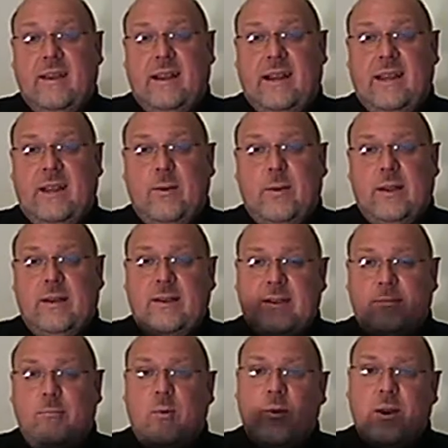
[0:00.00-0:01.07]
and you can
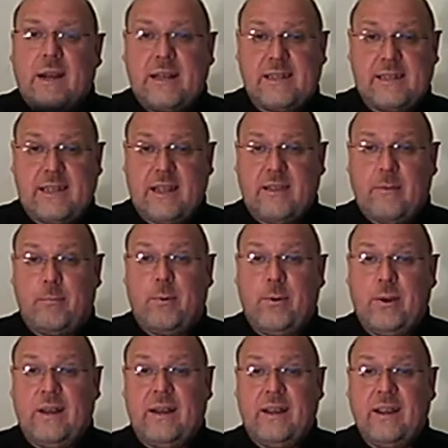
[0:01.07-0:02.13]
more or less see the
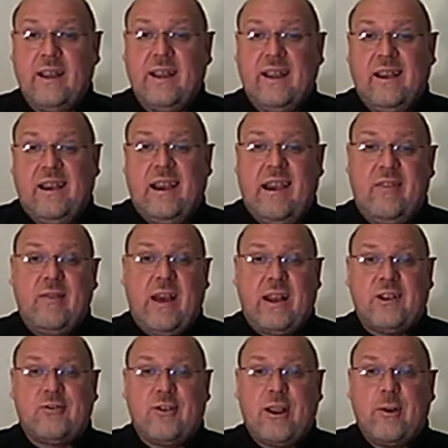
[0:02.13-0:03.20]
point in
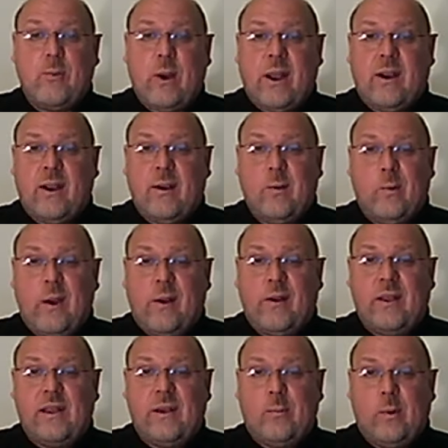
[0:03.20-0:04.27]
that tree where where
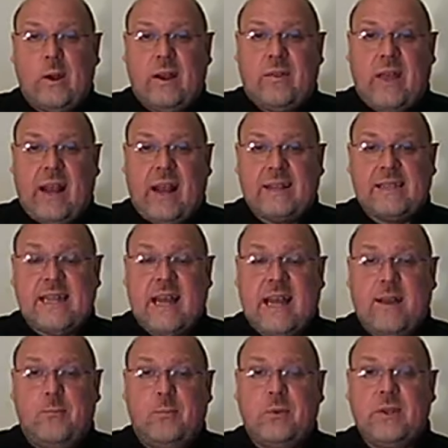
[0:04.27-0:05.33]
it where that has
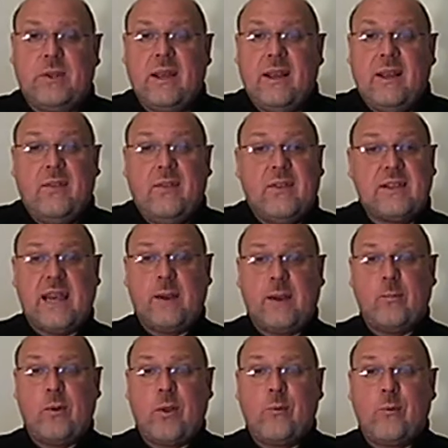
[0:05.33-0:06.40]
happened. The
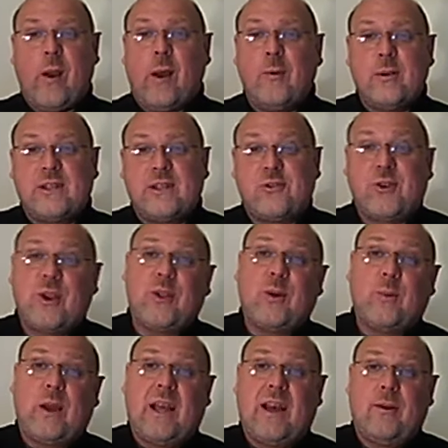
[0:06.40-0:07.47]
same with a rose tree that
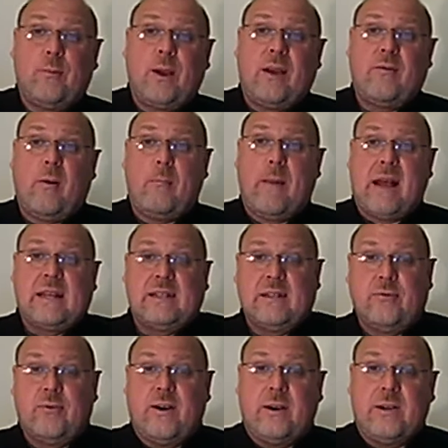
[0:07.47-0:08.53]
we have. We have a
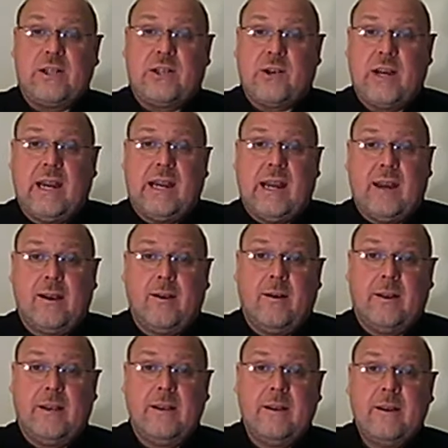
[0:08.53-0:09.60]
massive rose tree in our
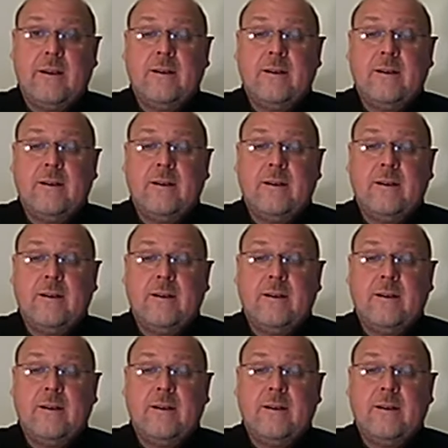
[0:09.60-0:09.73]
garden,